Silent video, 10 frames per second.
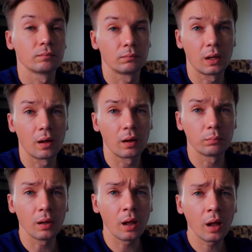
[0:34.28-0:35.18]
Blah
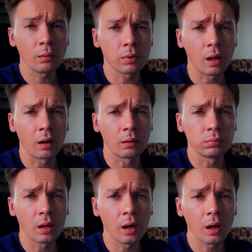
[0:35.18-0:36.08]
blah blah
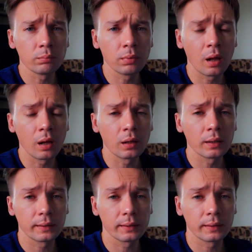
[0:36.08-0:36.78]
blah blah